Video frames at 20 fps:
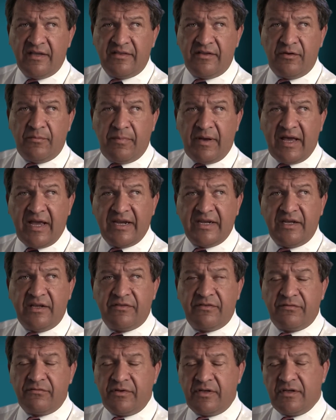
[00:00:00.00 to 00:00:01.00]
They're buying
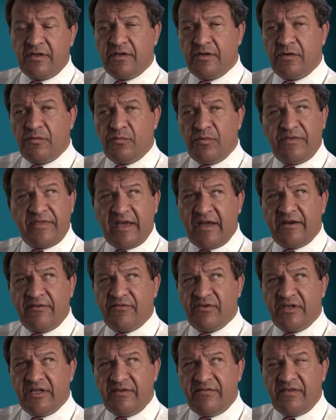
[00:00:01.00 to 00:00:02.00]
it without
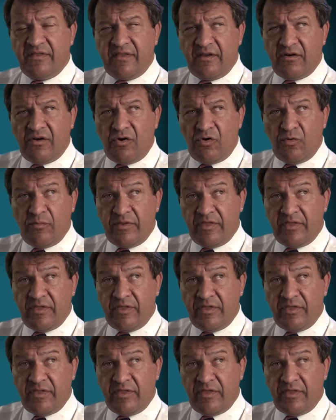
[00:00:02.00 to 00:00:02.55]
ever leaving their home,